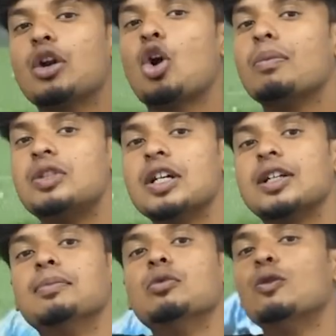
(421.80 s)
an
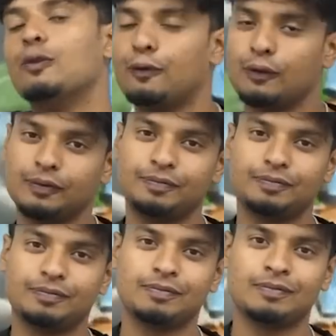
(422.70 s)
object move
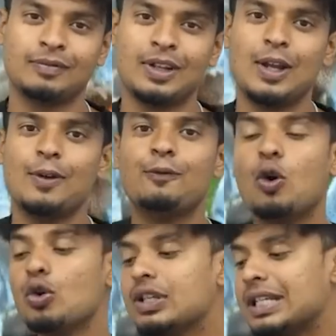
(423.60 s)

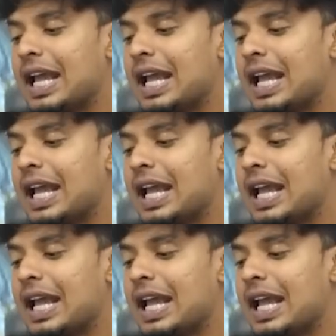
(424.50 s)
Force